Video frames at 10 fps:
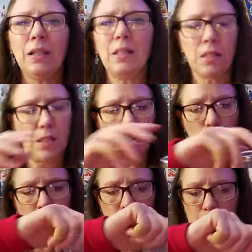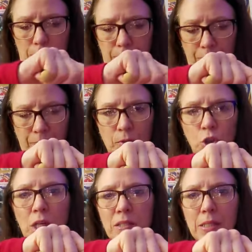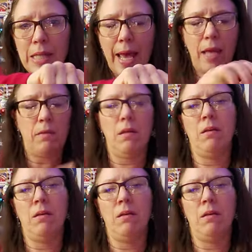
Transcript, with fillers: little citrus. Just a tad.